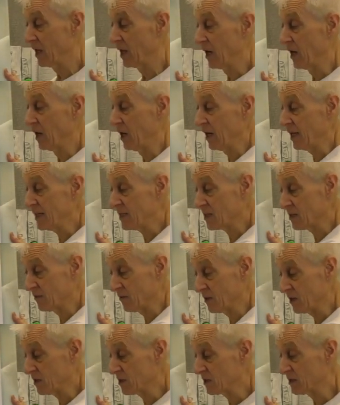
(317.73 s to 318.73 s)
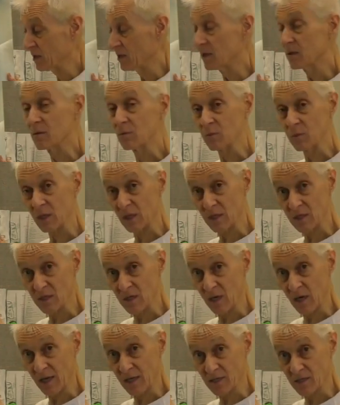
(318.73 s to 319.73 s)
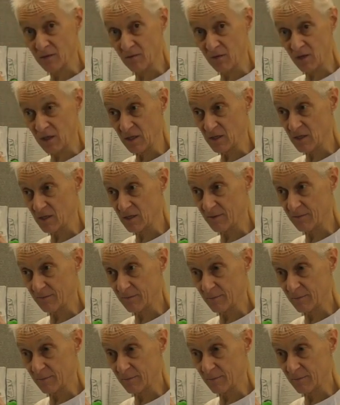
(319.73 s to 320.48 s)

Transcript: less of this means less of this.